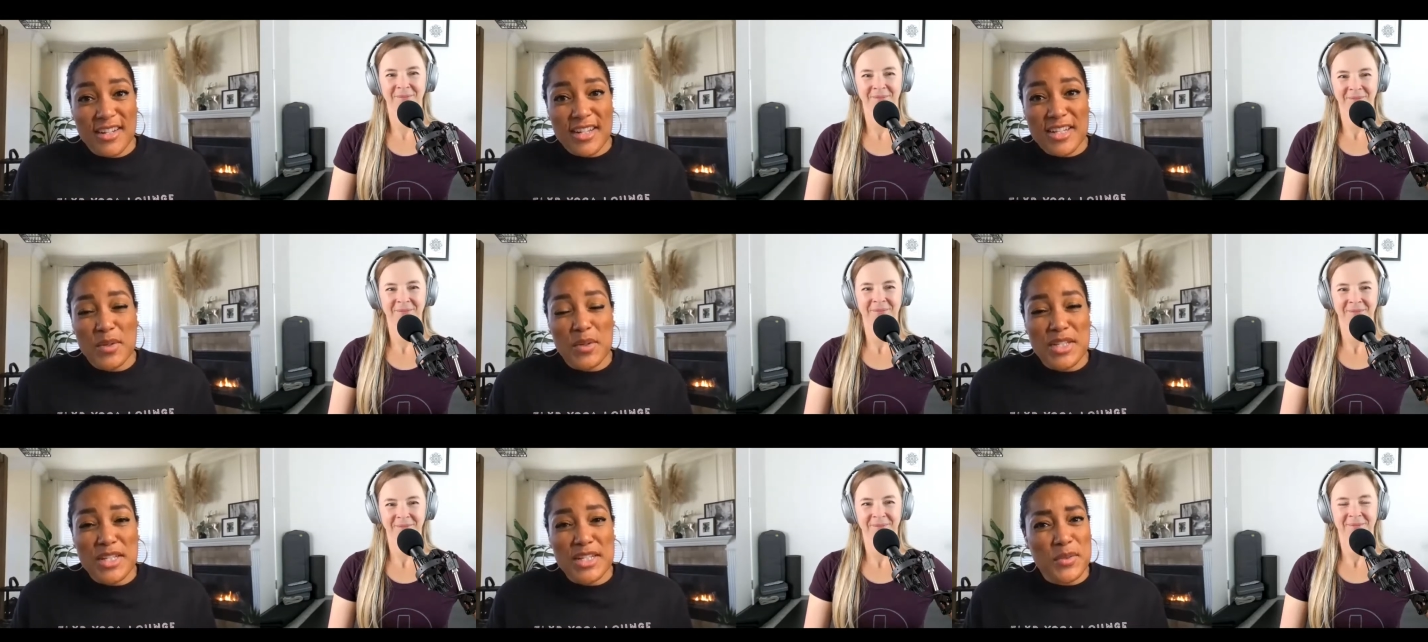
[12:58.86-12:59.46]
Speaker 1: So
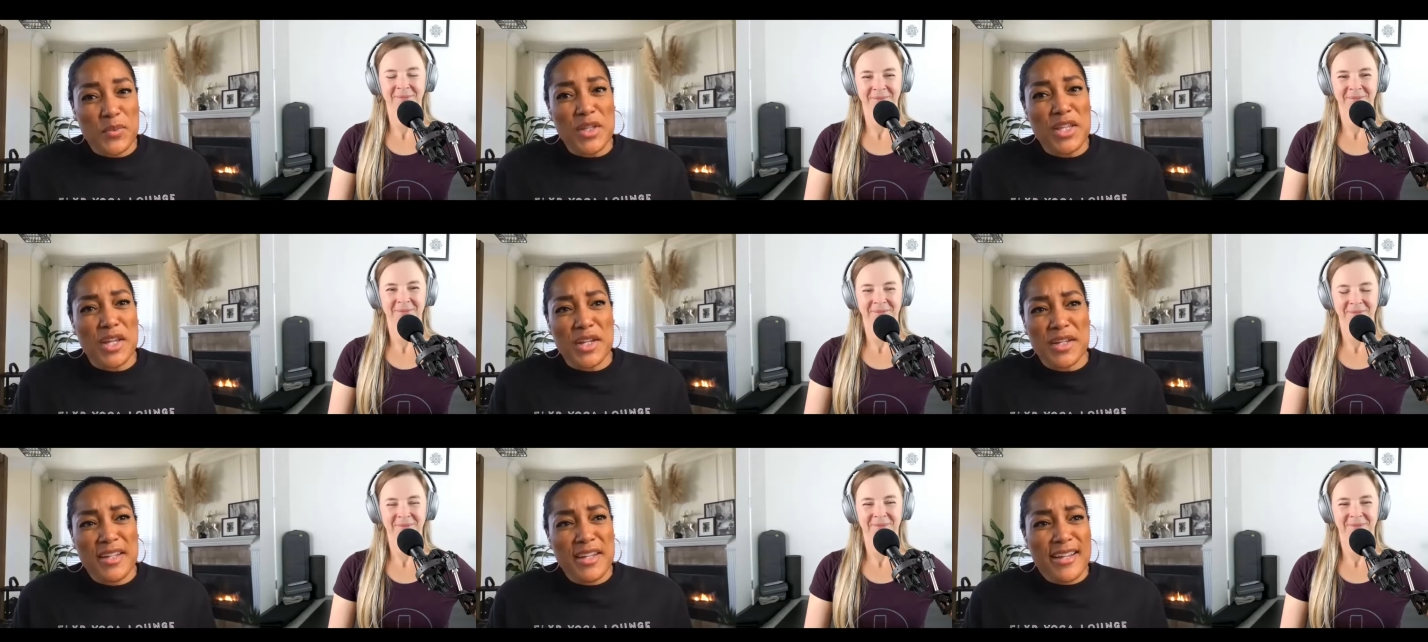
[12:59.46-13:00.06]
it's, it's
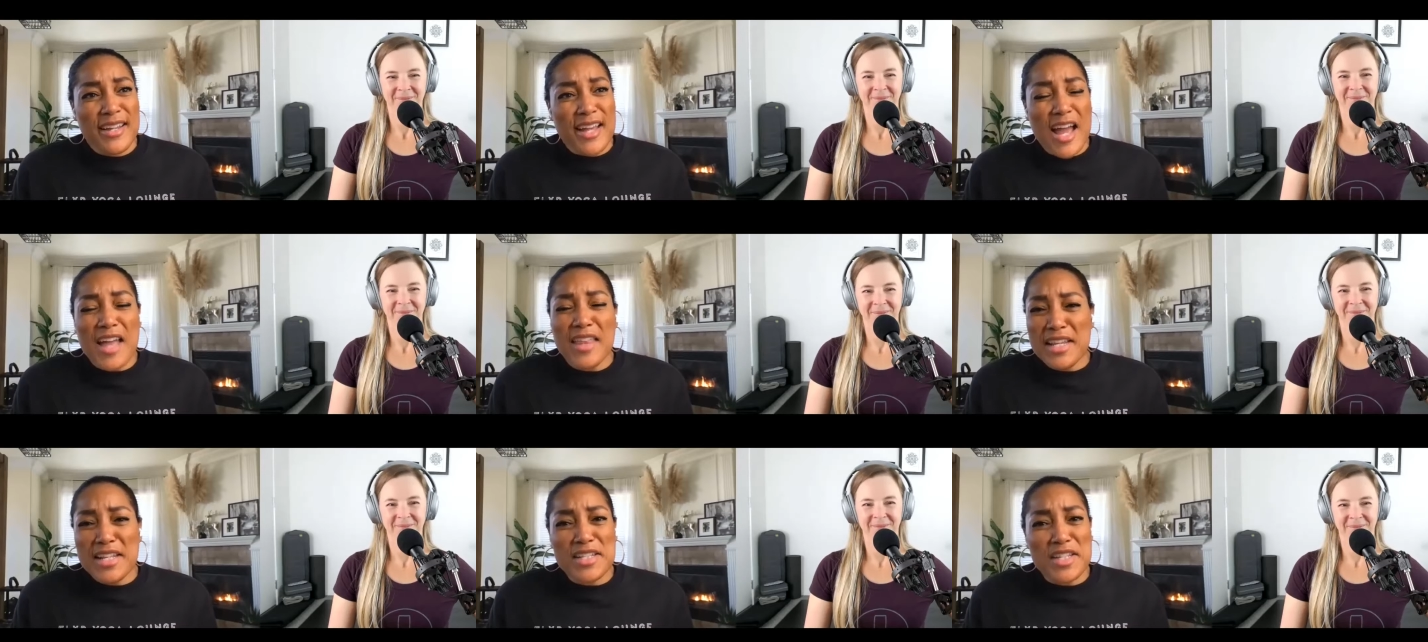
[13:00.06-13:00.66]
really, I
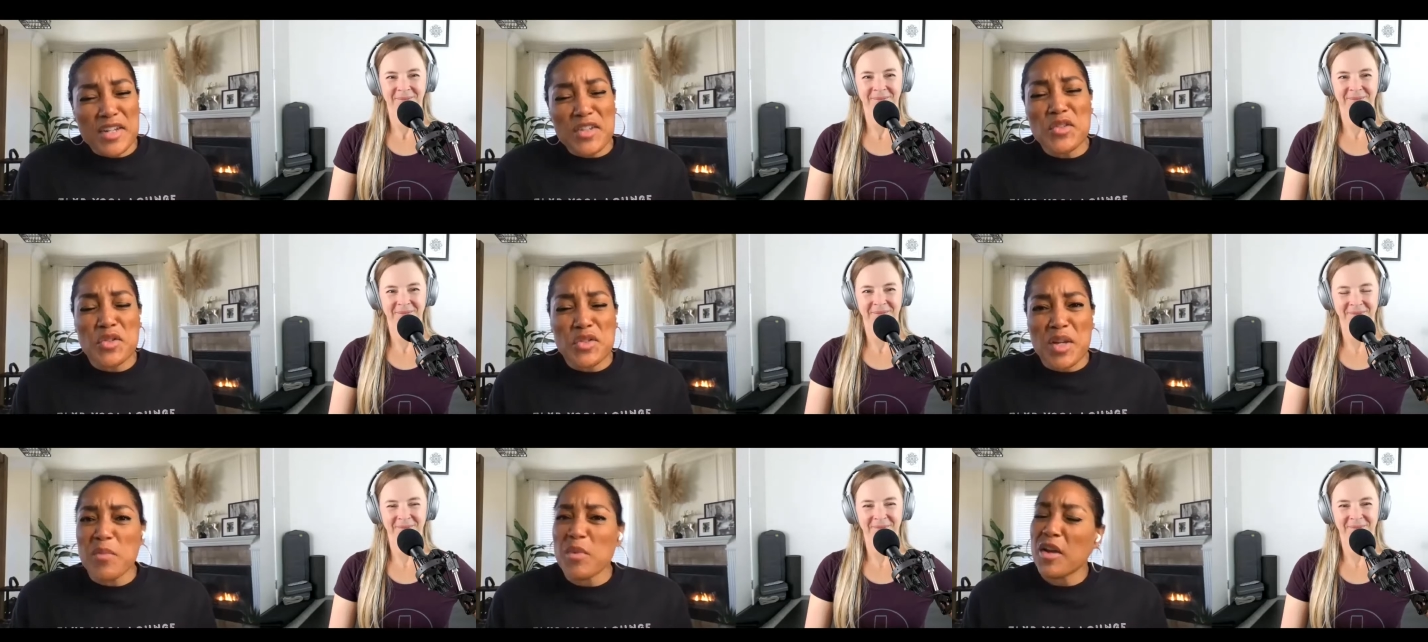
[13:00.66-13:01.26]
think it's
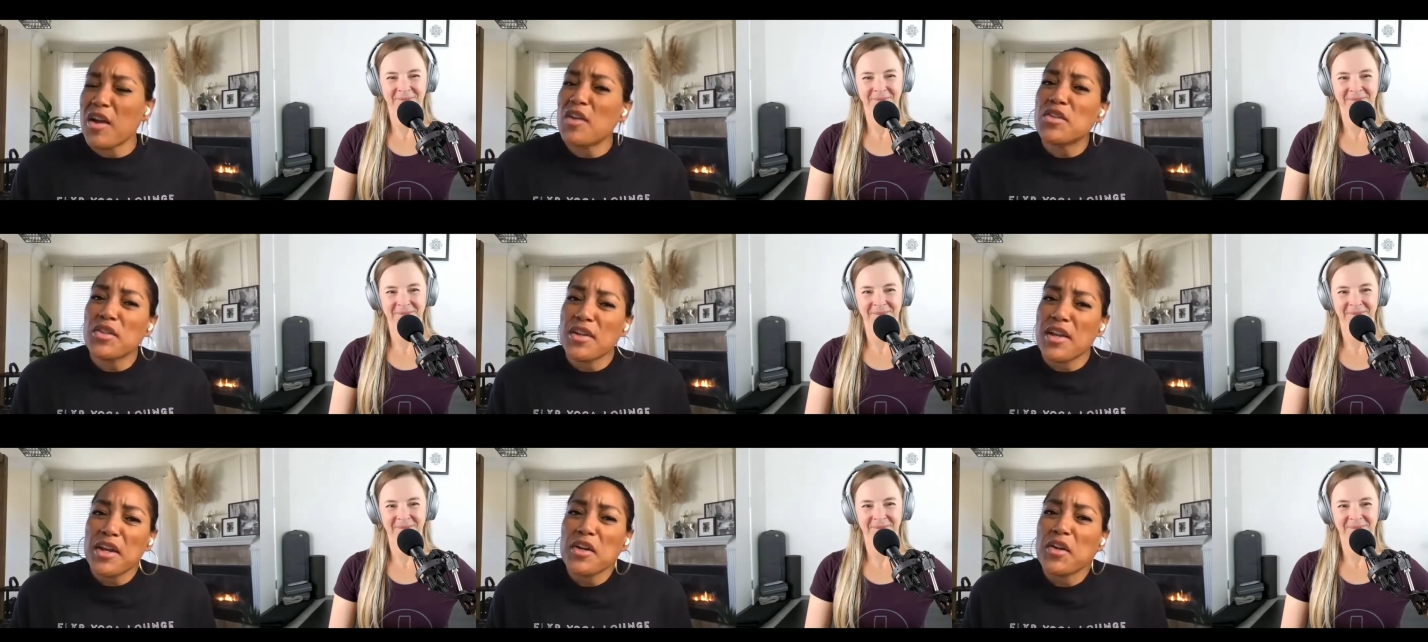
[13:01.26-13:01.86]
interesting, but
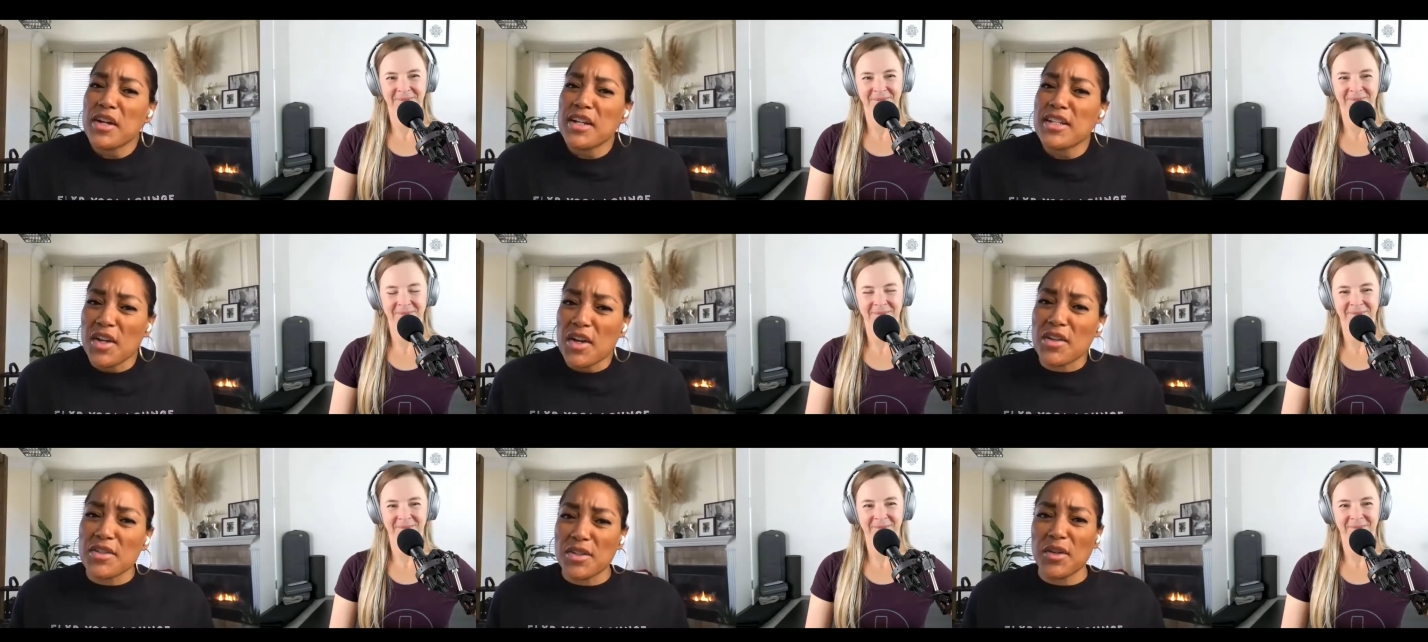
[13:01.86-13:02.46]
kind of crazy
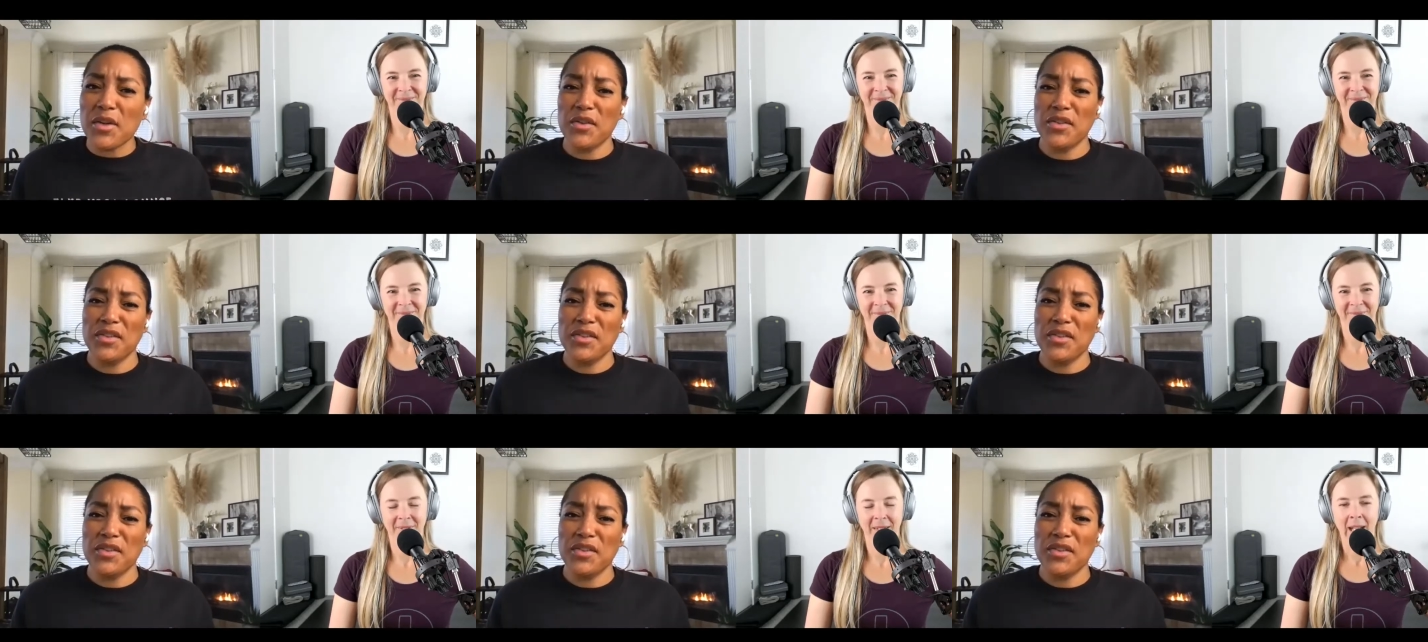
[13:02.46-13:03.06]
also.
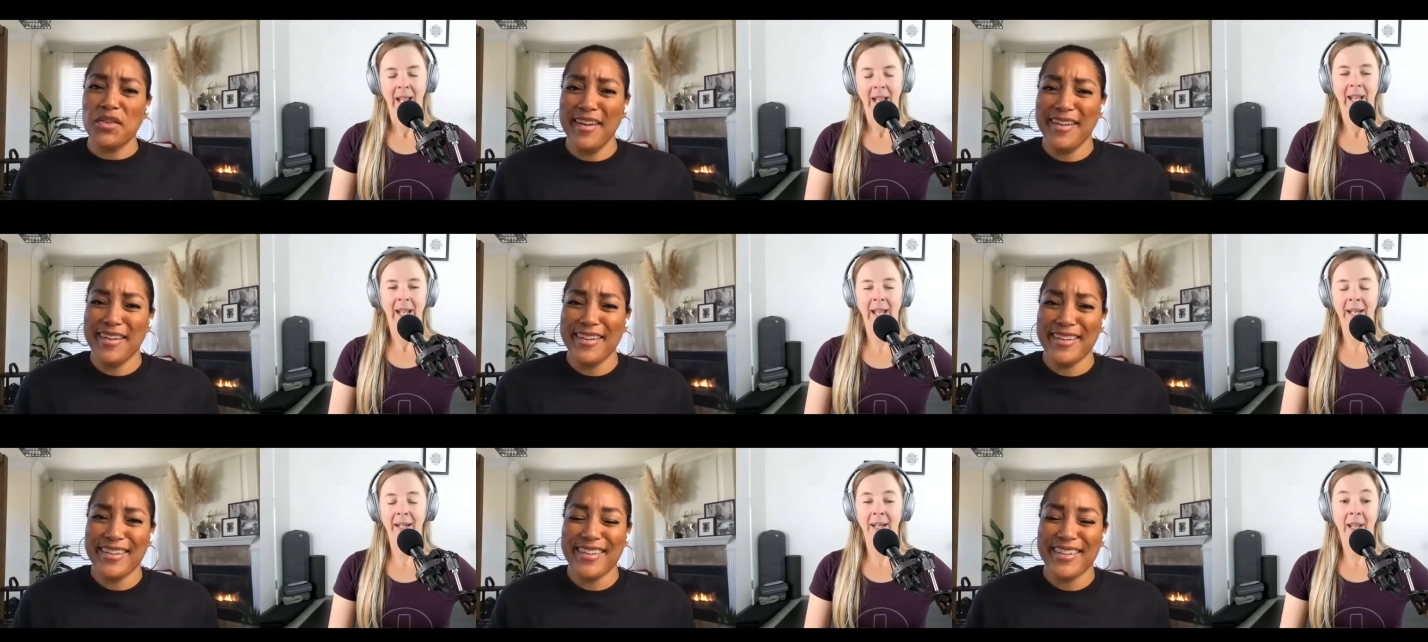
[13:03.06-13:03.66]

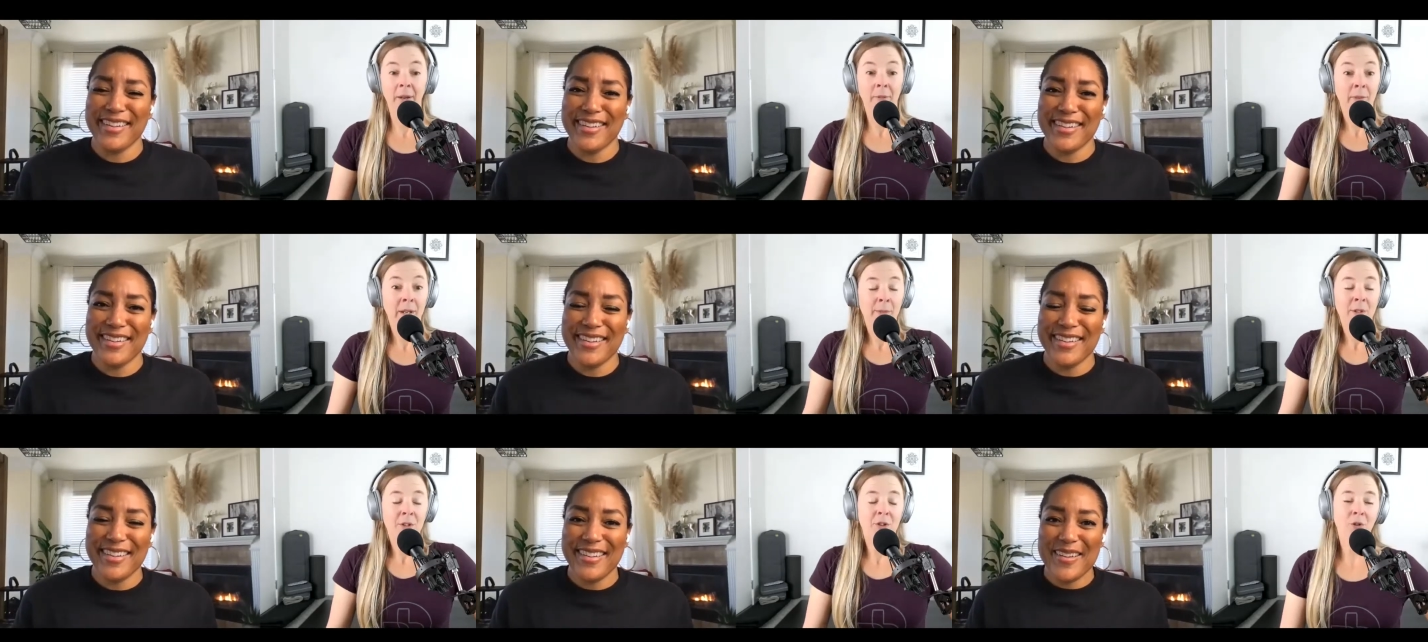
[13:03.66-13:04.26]
Speaker 2: And, and
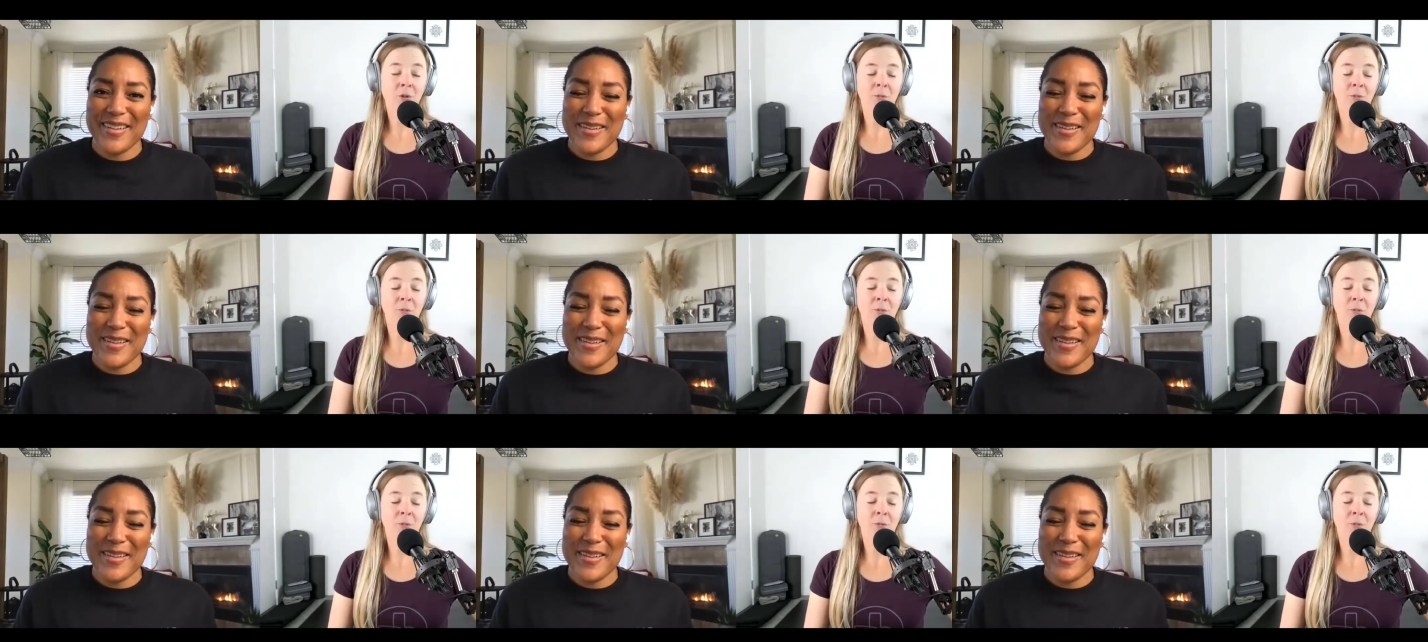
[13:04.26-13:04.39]
maybe too,